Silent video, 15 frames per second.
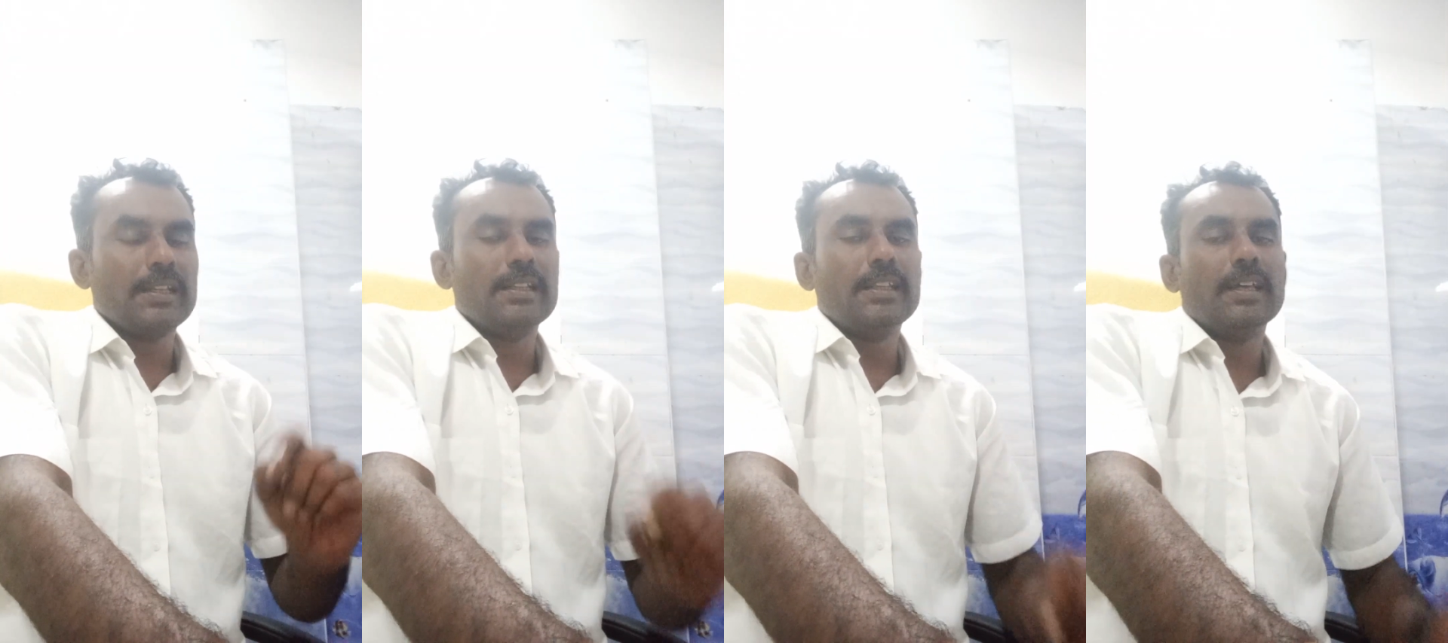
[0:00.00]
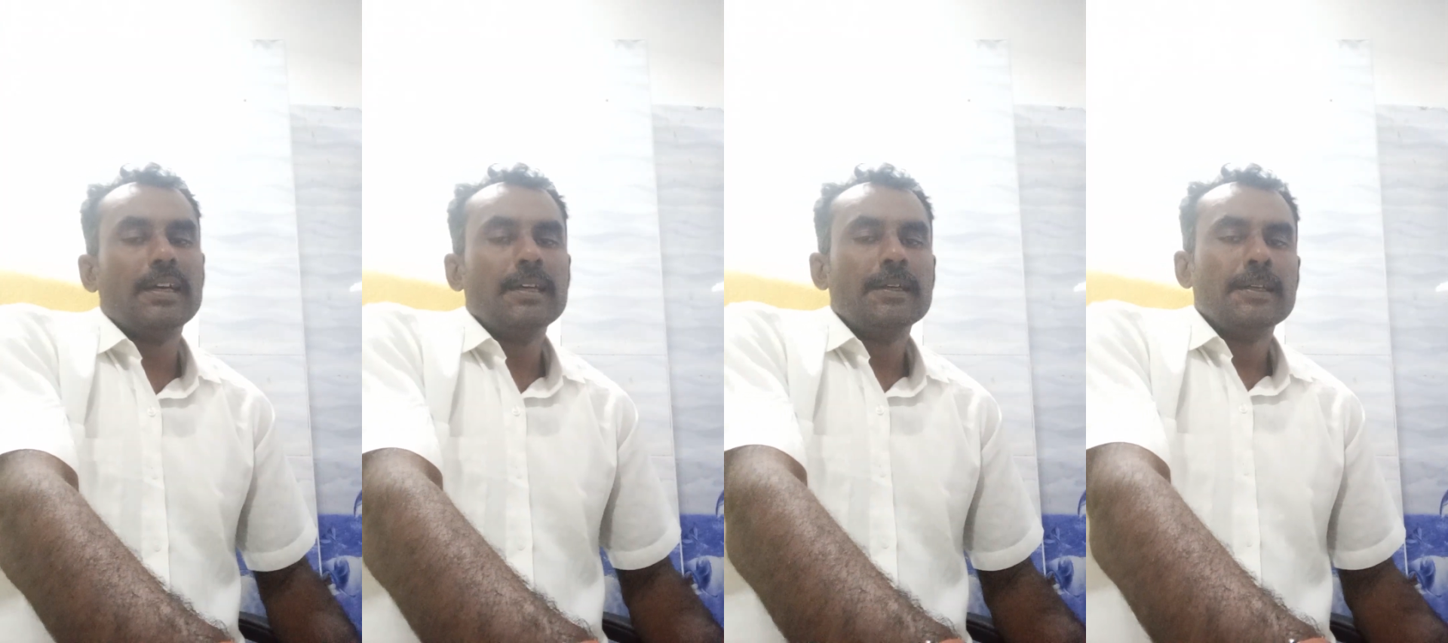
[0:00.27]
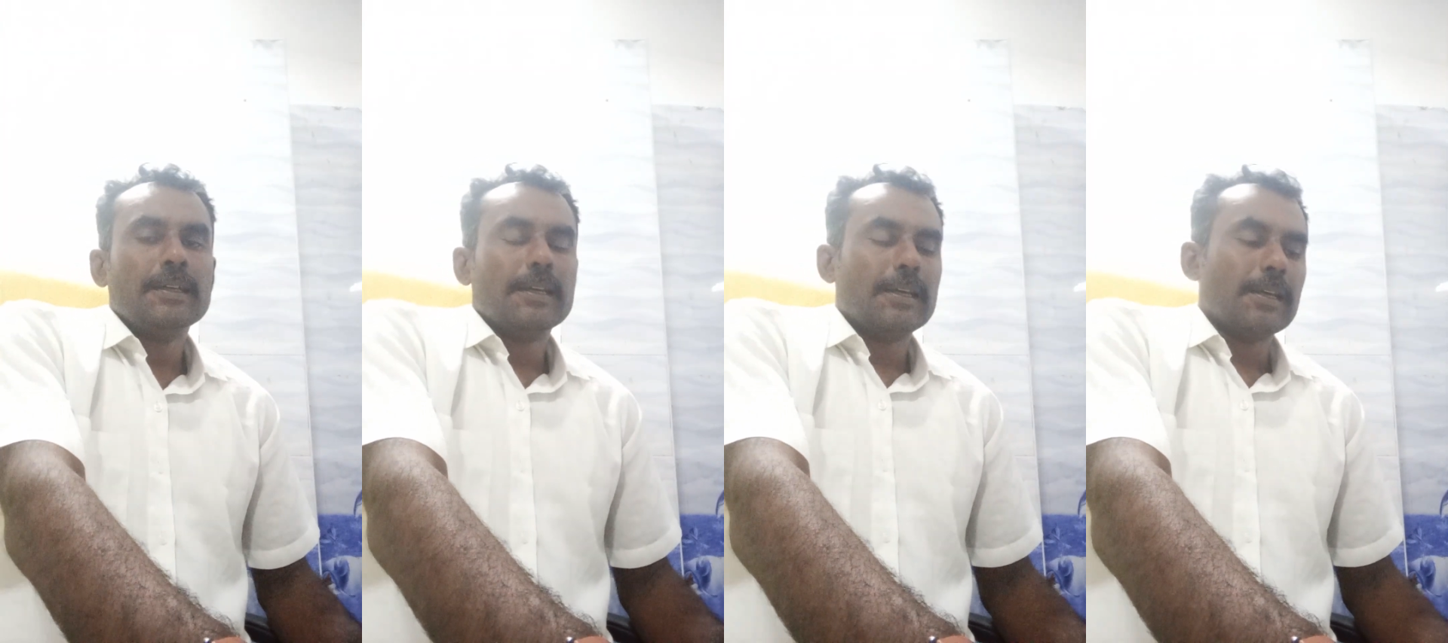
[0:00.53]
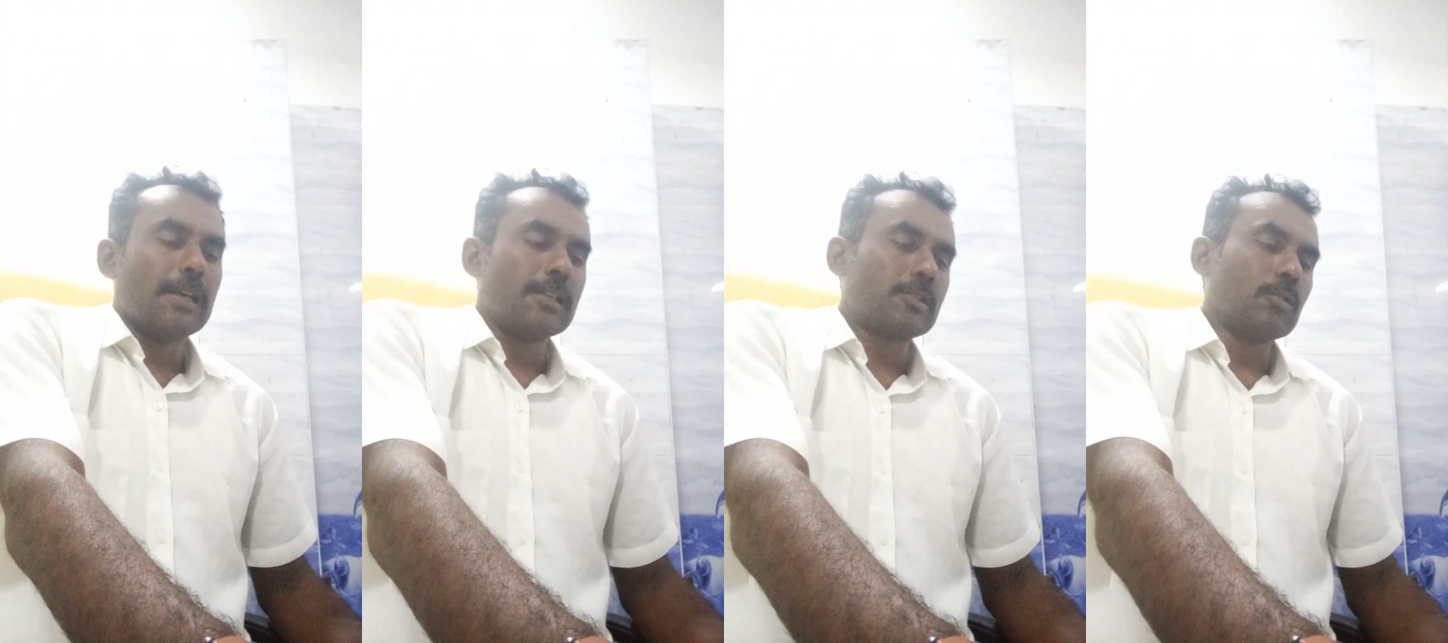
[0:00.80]
in the
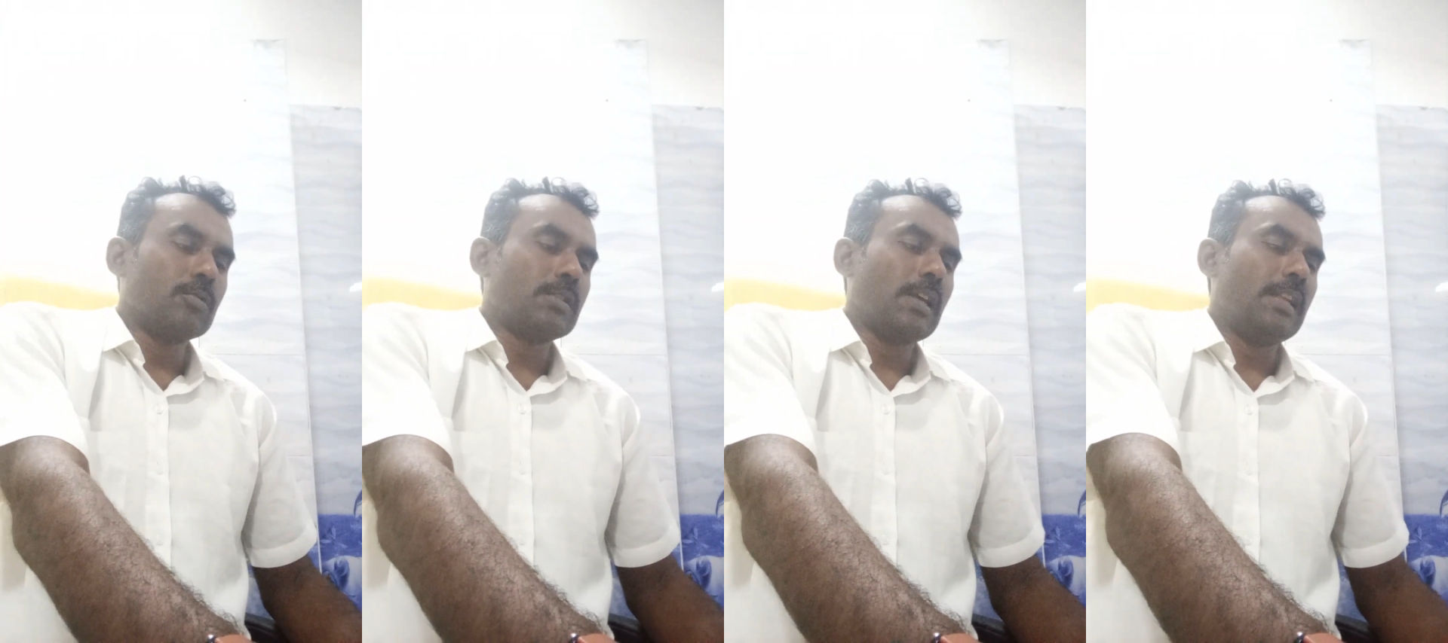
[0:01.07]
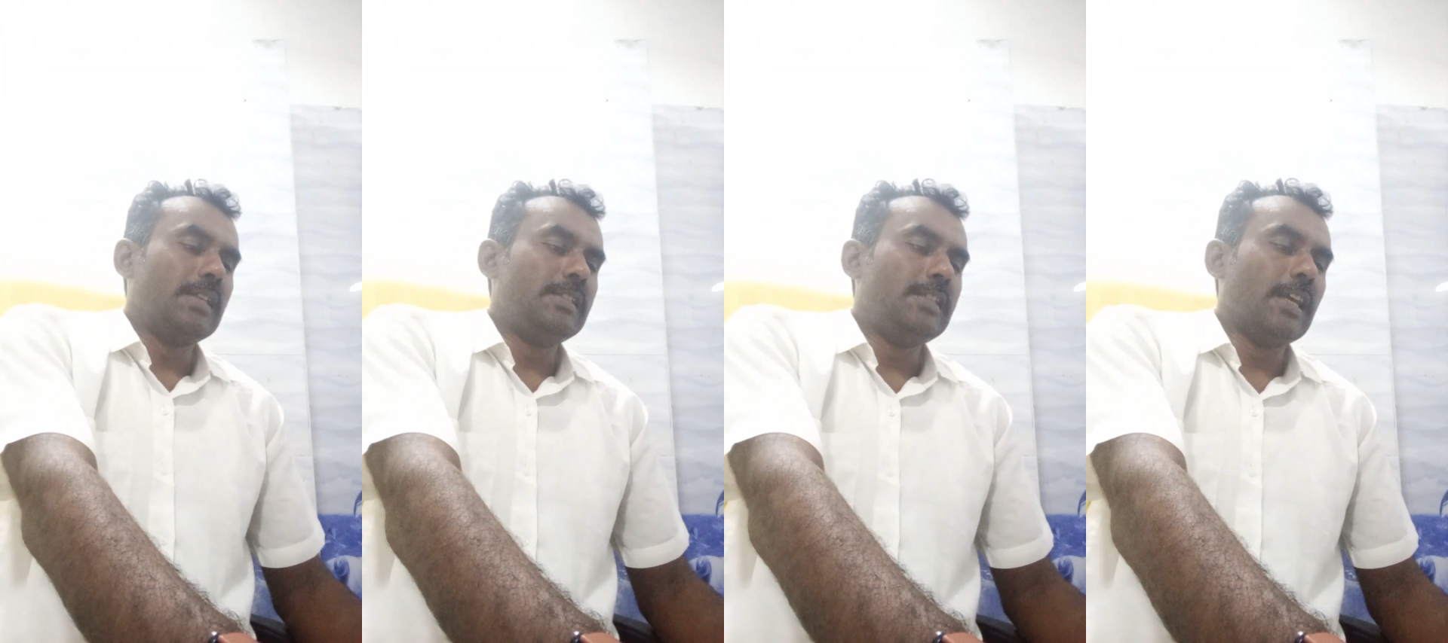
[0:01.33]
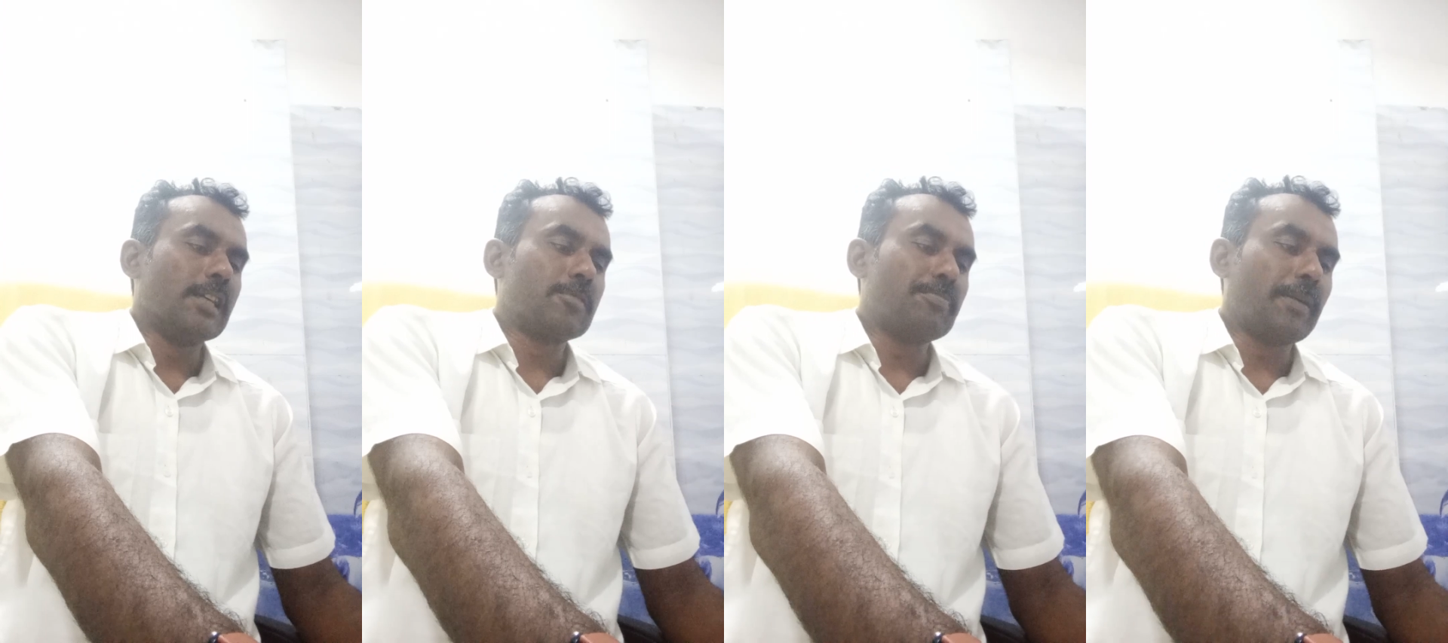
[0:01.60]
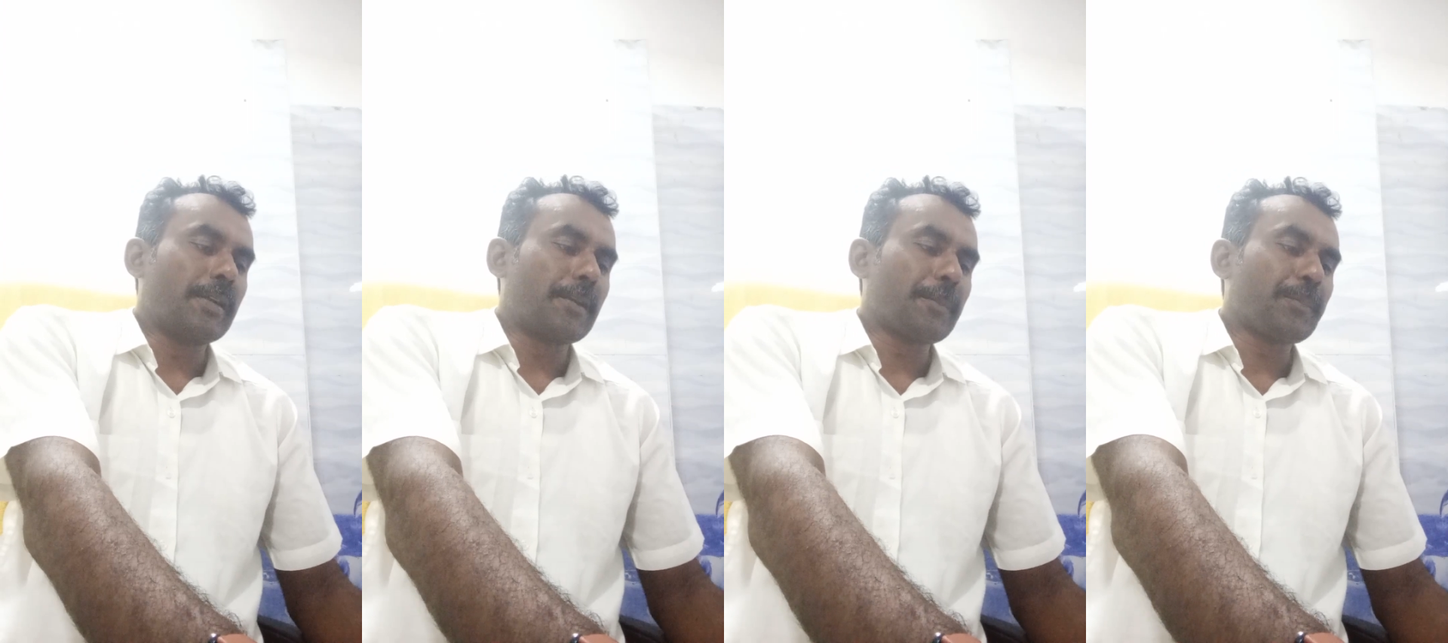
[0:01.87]
sociology
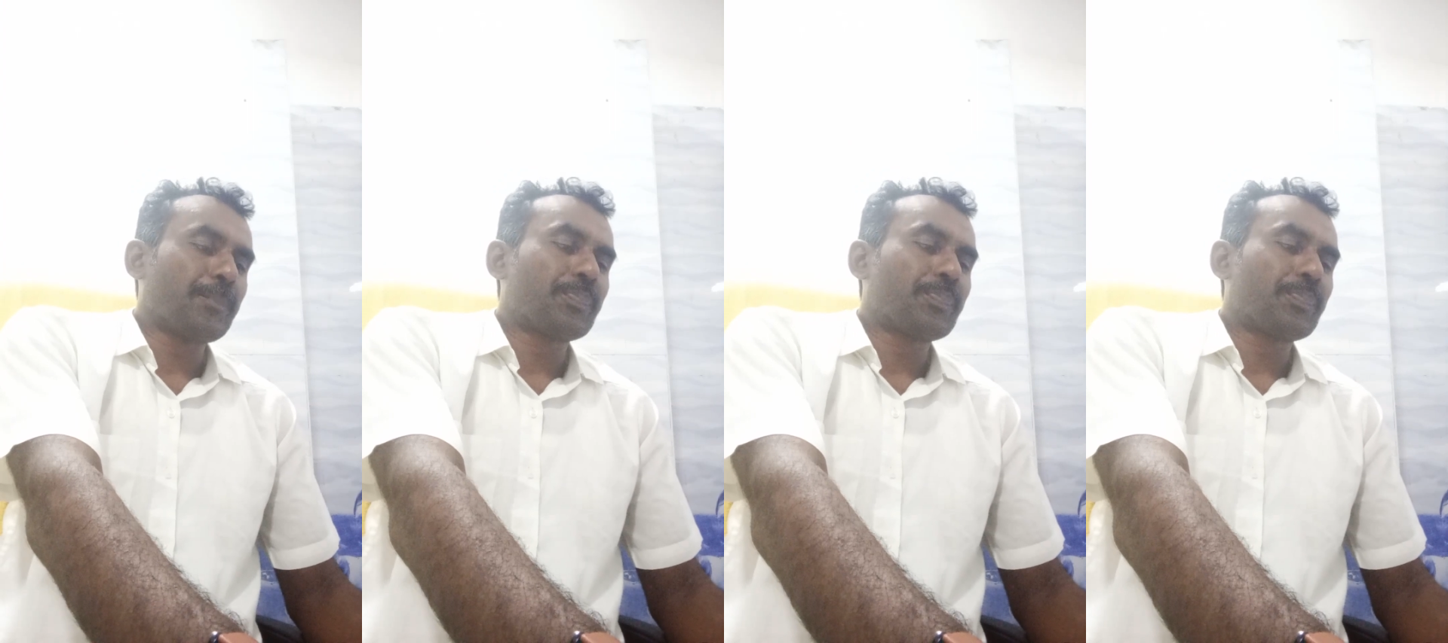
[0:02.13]
aspect,